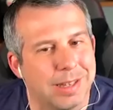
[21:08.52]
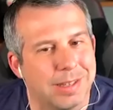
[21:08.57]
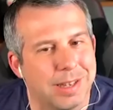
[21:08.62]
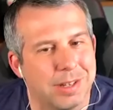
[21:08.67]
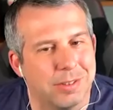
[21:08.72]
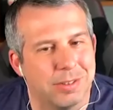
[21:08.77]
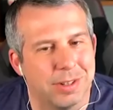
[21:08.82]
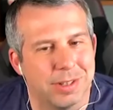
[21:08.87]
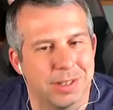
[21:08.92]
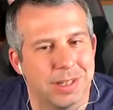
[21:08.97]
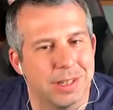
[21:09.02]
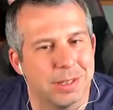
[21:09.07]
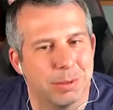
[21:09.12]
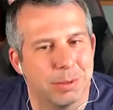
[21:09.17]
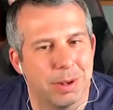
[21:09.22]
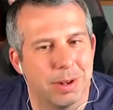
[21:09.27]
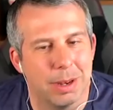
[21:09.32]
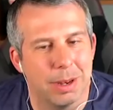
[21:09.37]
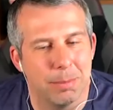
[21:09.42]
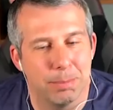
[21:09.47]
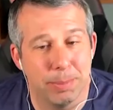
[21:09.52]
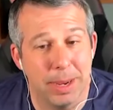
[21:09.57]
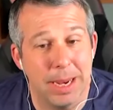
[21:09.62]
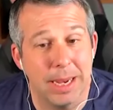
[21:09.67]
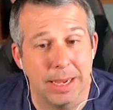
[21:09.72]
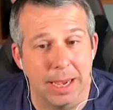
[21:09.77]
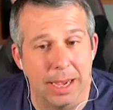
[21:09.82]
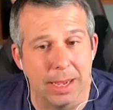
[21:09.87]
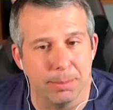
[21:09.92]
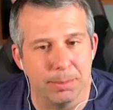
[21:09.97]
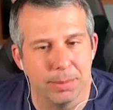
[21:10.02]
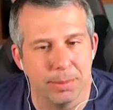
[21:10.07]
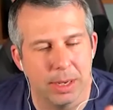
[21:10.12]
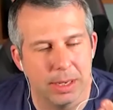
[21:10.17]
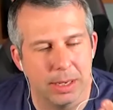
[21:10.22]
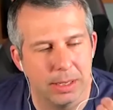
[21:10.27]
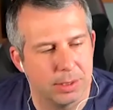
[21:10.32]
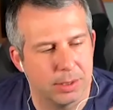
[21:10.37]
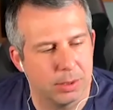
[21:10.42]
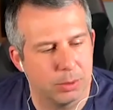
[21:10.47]
interesting as well, like big games. Like
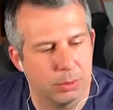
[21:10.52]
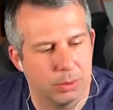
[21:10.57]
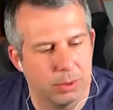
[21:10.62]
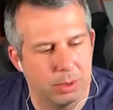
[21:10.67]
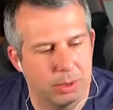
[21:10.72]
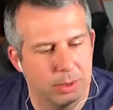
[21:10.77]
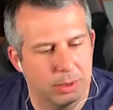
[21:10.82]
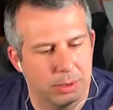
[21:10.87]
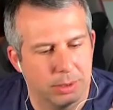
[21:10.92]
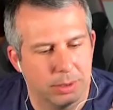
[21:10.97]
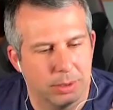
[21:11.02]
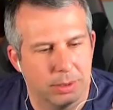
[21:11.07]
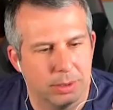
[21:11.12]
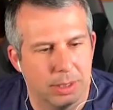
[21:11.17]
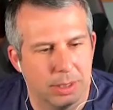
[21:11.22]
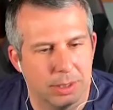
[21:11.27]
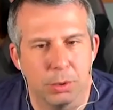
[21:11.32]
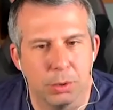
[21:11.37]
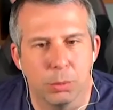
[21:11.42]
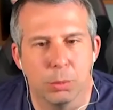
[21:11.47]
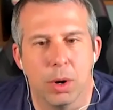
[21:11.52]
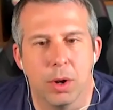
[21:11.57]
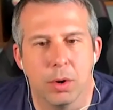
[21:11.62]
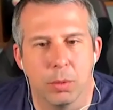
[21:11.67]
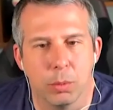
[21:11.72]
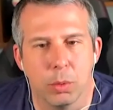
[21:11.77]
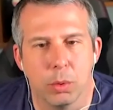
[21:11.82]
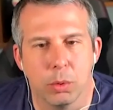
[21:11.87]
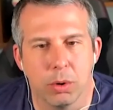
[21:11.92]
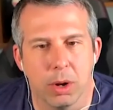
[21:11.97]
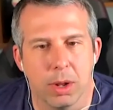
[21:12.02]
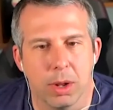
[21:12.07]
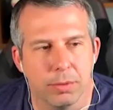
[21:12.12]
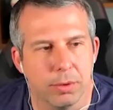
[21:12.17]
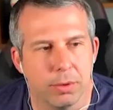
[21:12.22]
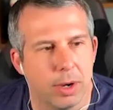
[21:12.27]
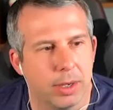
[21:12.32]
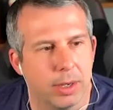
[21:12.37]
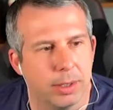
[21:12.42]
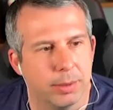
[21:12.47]
let's talk World of Warcraft,
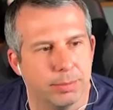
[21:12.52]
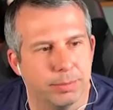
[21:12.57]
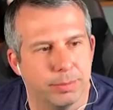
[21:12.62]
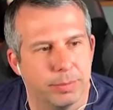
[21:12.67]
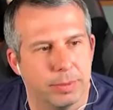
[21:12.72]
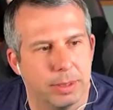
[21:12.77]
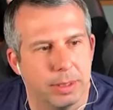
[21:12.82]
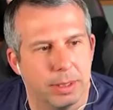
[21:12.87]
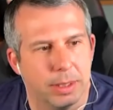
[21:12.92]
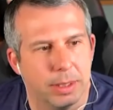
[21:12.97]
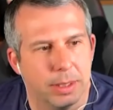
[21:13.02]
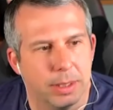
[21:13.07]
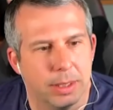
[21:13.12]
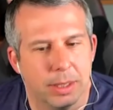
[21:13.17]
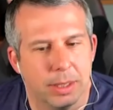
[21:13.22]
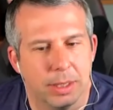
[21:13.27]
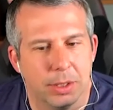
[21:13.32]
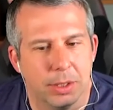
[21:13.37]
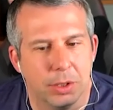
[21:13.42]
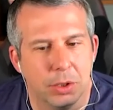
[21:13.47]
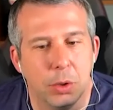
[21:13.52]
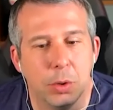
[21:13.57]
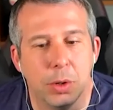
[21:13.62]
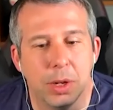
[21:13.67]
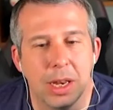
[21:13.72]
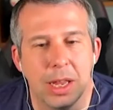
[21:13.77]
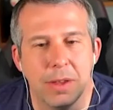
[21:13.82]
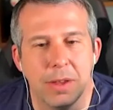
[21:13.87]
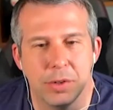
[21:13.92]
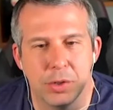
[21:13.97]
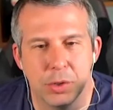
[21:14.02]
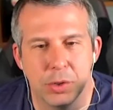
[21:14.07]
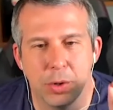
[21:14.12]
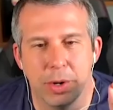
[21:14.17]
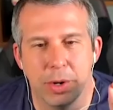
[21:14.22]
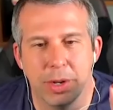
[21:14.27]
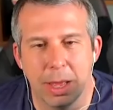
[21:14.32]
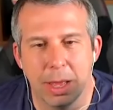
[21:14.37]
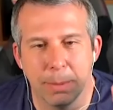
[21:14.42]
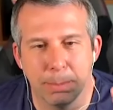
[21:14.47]
right? You can either
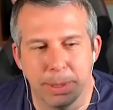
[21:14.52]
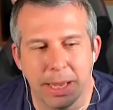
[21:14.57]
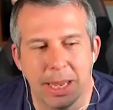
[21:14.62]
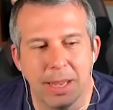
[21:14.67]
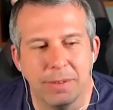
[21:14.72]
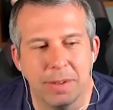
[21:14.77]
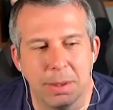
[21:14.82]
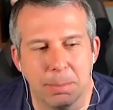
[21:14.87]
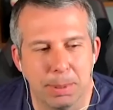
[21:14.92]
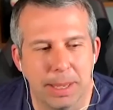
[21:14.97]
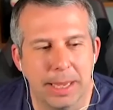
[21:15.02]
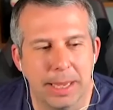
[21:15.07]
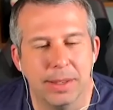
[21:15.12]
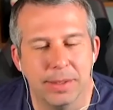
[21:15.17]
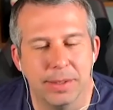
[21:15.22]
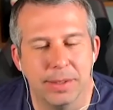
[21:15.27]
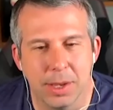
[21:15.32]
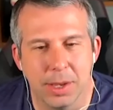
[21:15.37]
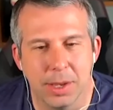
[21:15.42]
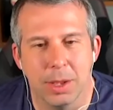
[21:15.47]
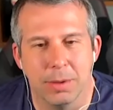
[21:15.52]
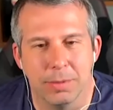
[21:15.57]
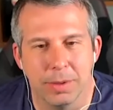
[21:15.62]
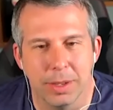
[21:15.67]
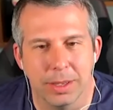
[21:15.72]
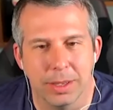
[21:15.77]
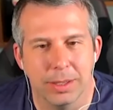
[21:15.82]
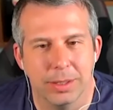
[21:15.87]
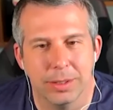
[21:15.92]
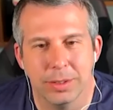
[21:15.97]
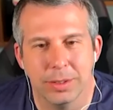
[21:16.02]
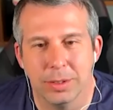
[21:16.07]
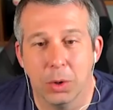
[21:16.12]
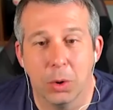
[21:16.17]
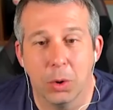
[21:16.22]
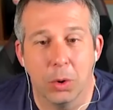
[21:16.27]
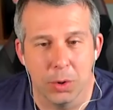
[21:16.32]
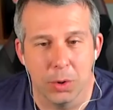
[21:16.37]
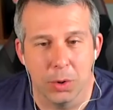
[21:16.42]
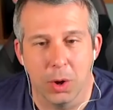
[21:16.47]
join a PvP server
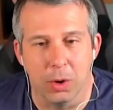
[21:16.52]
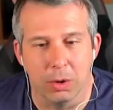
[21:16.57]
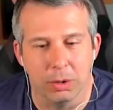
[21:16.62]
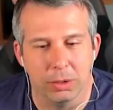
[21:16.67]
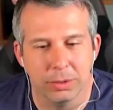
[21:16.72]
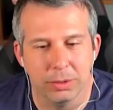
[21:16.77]
or not.